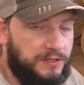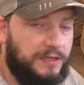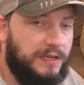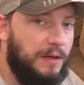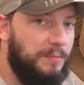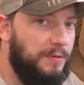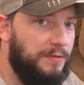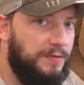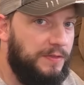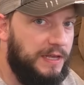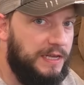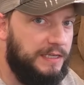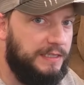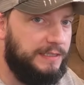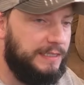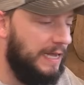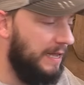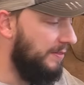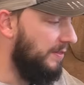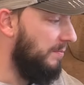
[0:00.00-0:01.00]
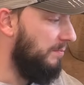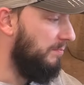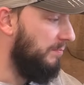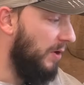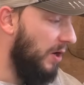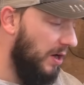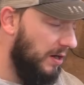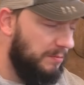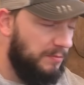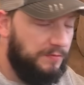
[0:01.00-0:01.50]
a couple things at the
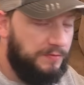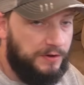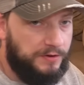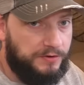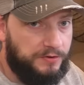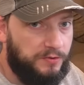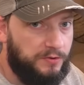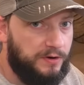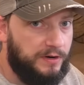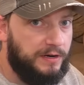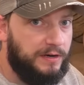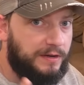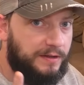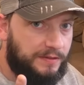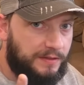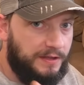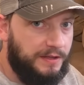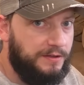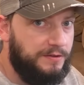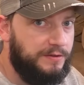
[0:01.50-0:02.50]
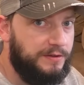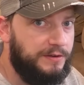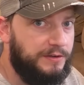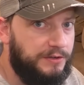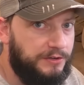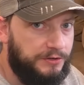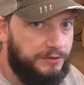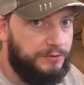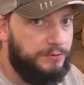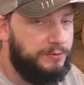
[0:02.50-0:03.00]
bottom of your door that you could
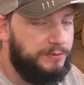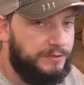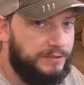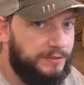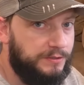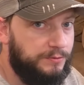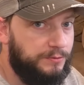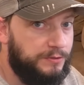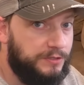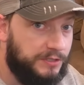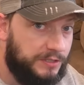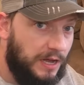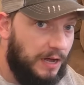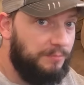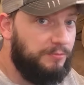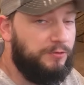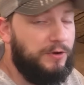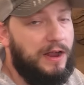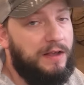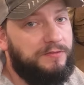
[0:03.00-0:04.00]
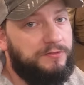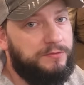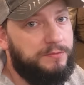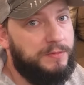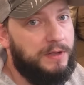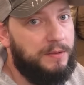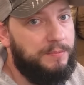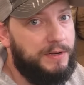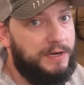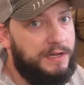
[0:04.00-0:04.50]
do to stop drafts from
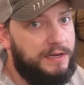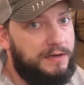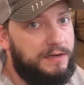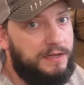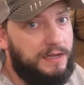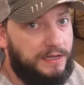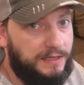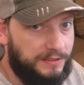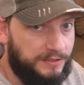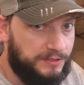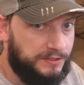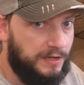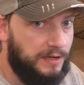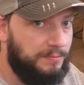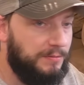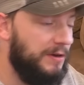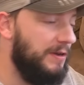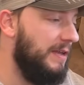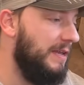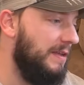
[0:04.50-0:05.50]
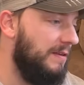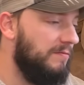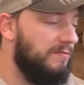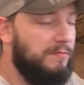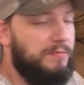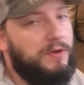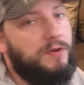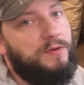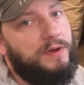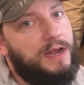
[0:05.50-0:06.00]
coming in and stop your heat
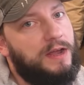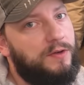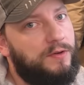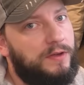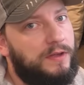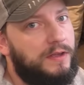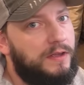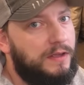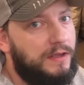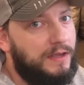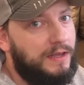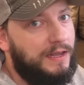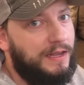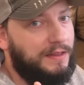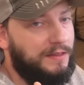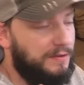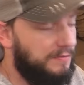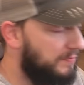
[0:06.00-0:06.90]
from going out. And the